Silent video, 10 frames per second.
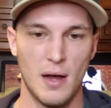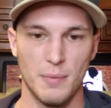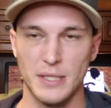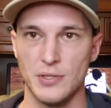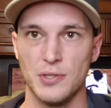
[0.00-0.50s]

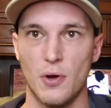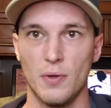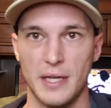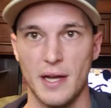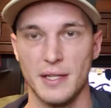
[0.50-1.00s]
This is the
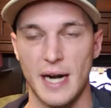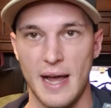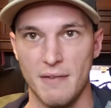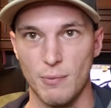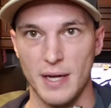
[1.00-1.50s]
only gun that I
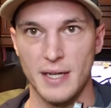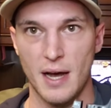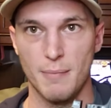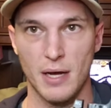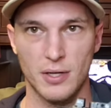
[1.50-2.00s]
have a red
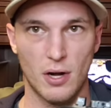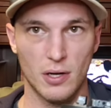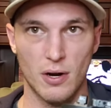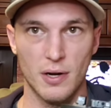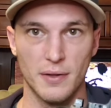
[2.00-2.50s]
dot mounted on
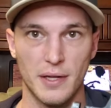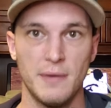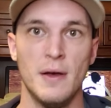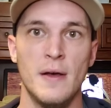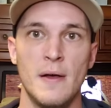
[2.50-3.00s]
currently.
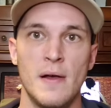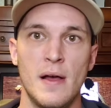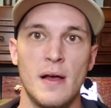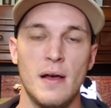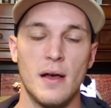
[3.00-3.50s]

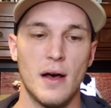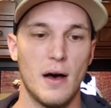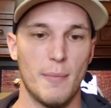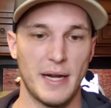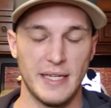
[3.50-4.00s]

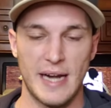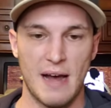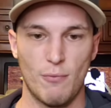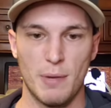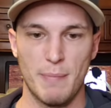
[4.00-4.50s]
I did
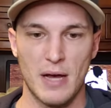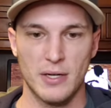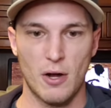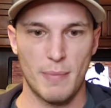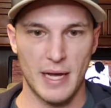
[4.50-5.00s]
have one
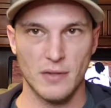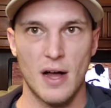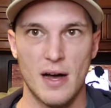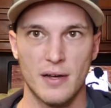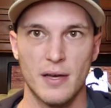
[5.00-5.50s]
mounted on my
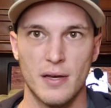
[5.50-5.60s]
Glock.